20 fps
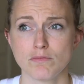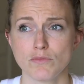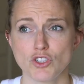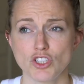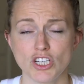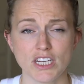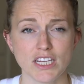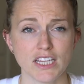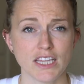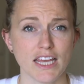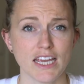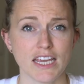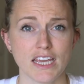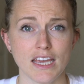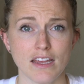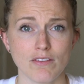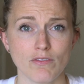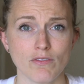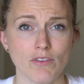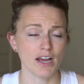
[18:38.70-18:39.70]
She didn't like
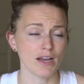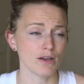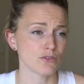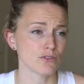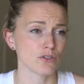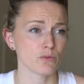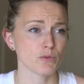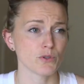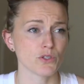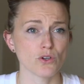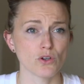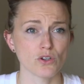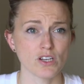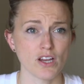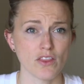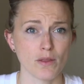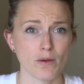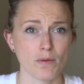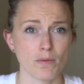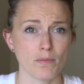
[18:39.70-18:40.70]
it. I was super stoked
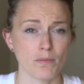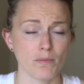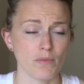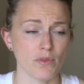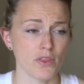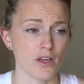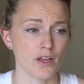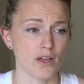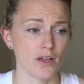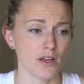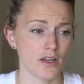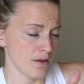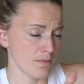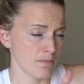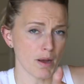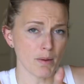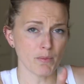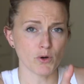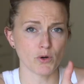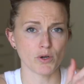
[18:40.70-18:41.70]
on the, the
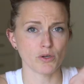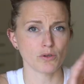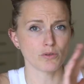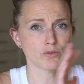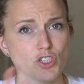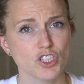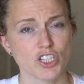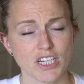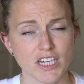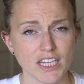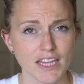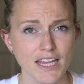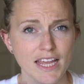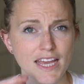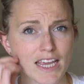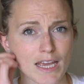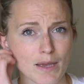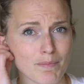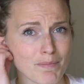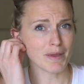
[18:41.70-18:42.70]
Mamaroo. She didn't
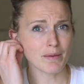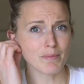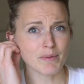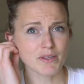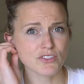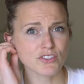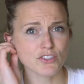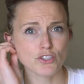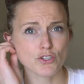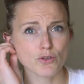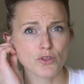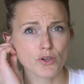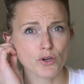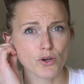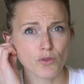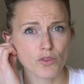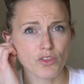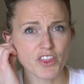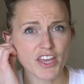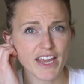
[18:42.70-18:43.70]
like it. Babies do their
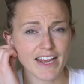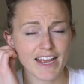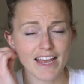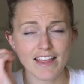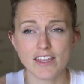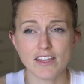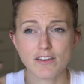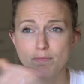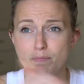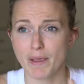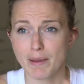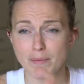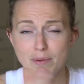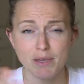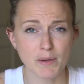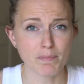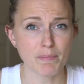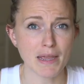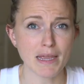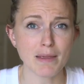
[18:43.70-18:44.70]
own thing. And then baby
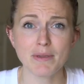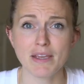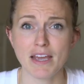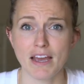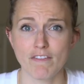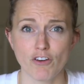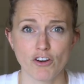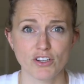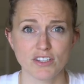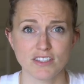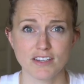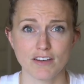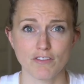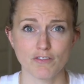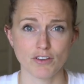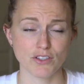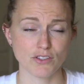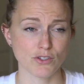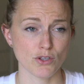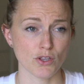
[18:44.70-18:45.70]
to baby, I've heard, is
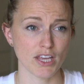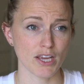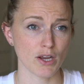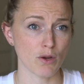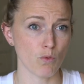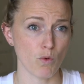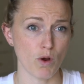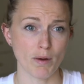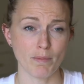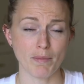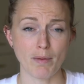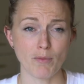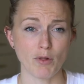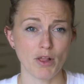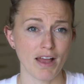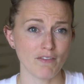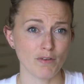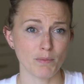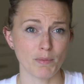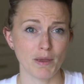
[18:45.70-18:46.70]
different. So like one mom will
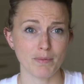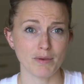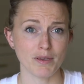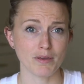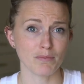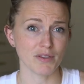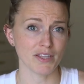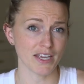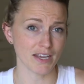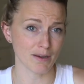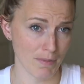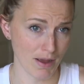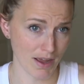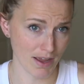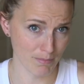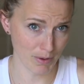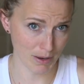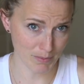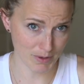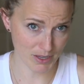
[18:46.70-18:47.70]
have a baby and be like,
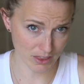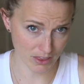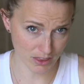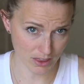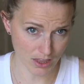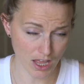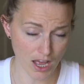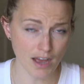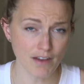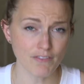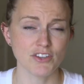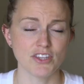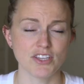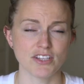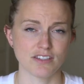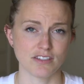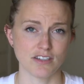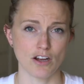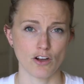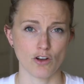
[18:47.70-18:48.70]
my baby loved the
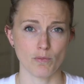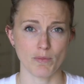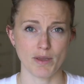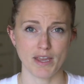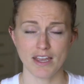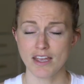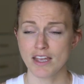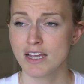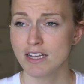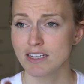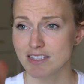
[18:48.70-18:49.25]
Snuggle Me.